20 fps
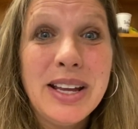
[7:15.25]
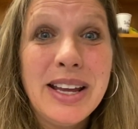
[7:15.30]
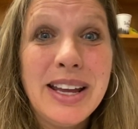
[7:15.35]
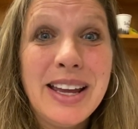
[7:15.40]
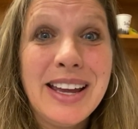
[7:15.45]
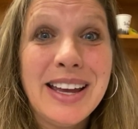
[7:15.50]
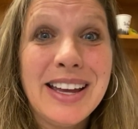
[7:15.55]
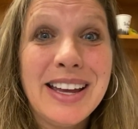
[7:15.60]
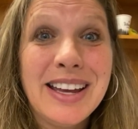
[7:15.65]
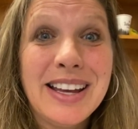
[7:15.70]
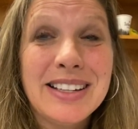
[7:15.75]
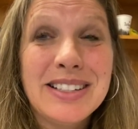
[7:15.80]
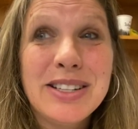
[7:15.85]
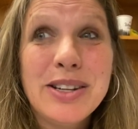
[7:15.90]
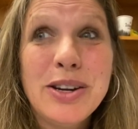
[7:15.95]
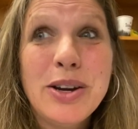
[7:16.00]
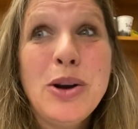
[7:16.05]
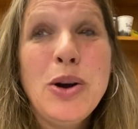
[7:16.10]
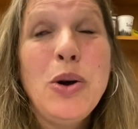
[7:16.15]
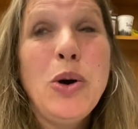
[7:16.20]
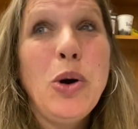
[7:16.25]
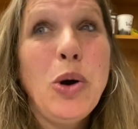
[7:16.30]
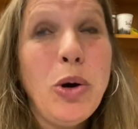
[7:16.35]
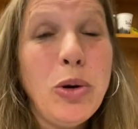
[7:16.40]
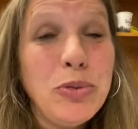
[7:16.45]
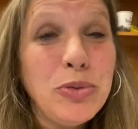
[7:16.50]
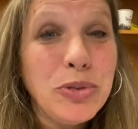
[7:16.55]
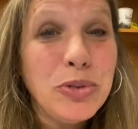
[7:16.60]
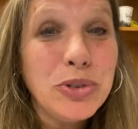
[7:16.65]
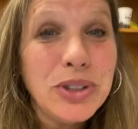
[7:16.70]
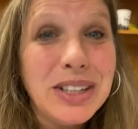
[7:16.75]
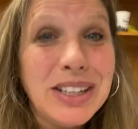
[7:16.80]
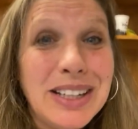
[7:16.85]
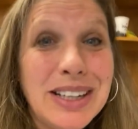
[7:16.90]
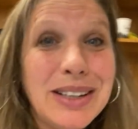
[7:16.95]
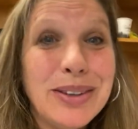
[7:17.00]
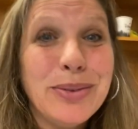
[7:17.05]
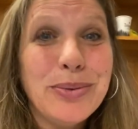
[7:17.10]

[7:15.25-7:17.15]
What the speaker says: and hopefully